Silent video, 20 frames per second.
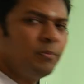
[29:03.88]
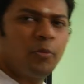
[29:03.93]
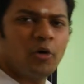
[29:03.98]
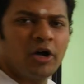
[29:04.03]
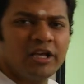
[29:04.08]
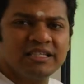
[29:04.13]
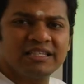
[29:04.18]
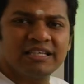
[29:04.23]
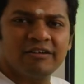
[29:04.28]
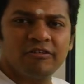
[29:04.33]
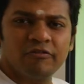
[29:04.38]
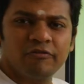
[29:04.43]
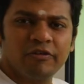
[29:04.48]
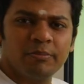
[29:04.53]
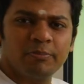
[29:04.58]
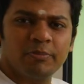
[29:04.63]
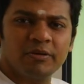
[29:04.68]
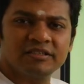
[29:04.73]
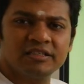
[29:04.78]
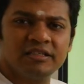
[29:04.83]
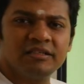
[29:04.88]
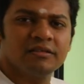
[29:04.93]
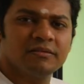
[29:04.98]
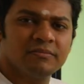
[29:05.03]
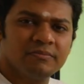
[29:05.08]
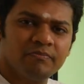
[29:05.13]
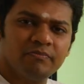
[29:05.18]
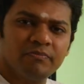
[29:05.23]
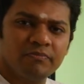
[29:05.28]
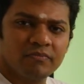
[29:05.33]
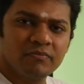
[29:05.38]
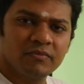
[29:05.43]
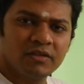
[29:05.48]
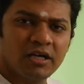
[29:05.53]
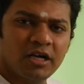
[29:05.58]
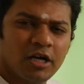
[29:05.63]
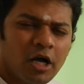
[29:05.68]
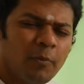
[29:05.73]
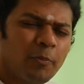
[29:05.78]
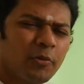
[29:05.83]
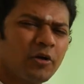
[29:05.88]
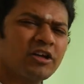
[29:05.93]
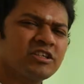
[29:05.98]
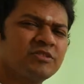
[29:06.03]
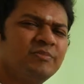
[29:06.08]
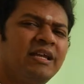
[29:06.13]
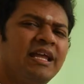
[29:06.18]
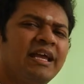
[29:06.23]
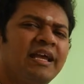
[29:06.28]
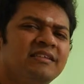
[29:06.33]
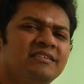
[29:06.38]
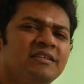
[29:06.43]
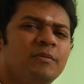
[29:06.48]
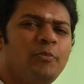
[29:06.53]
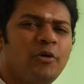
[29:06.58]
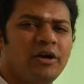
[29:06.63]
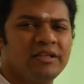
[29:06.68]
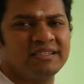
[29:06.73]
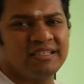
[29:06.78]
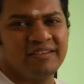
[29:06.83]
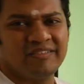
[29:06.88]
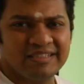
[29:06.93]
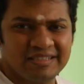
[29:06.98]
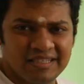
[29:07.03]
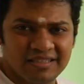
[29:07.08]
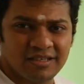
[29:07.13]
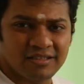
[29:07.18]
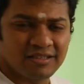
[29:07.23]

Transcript: 0.75%. Approximately I can say 0.76 or